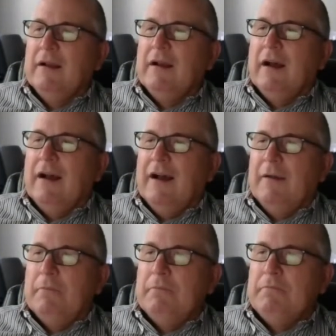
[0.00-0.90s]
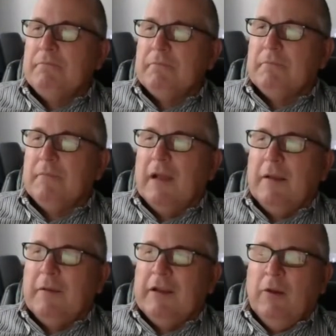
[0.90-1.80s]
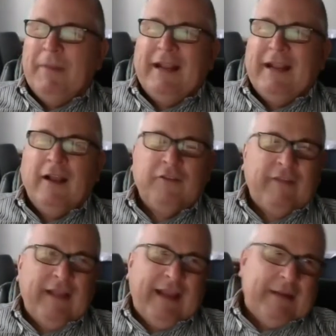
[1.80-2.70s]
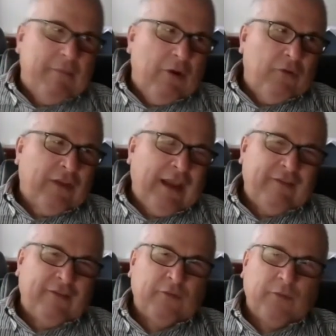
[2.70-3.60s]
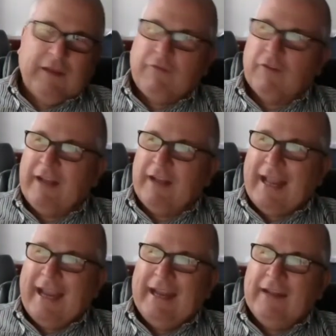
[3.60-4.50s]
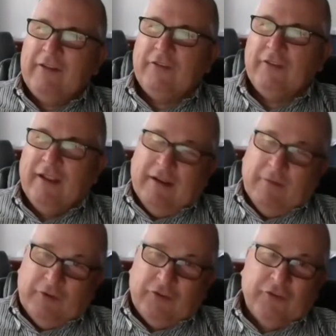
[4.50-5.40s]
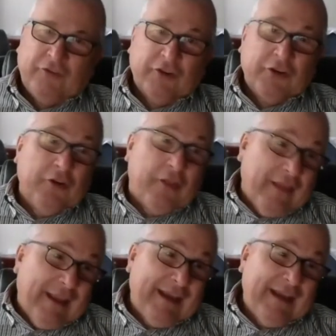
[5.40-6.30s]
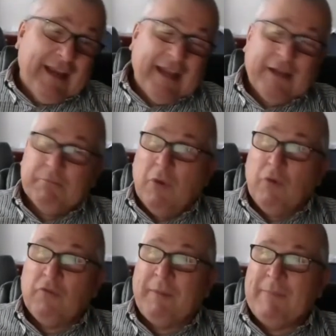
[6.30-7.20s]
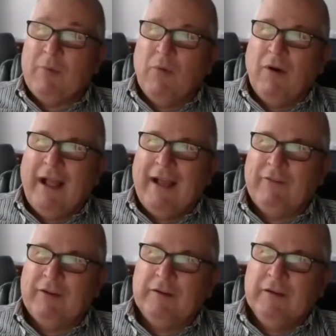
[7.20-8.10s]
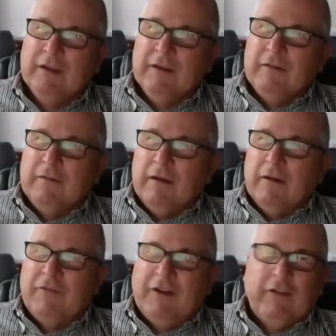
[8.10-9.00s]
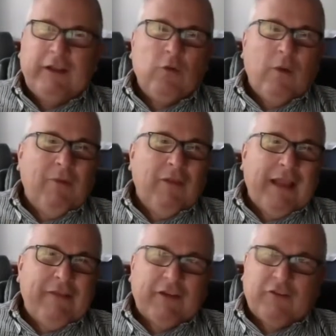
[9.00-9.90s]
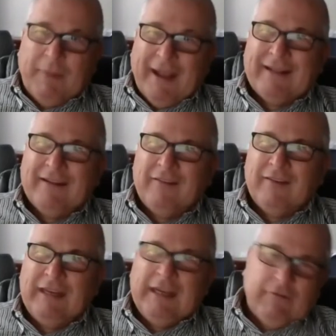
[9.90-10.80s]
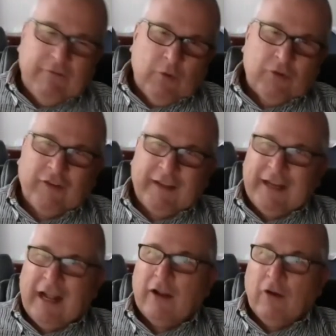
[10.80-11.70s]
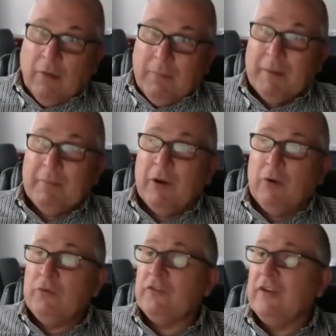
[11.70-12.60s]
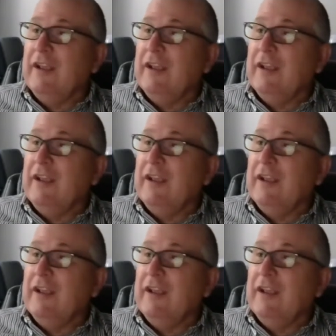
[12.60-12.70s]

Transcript: um, you know, because they in most cases will live for decades, which is a good thing, and most people will have a, a fairly normal life expectancy, unfortunately, not all, but most,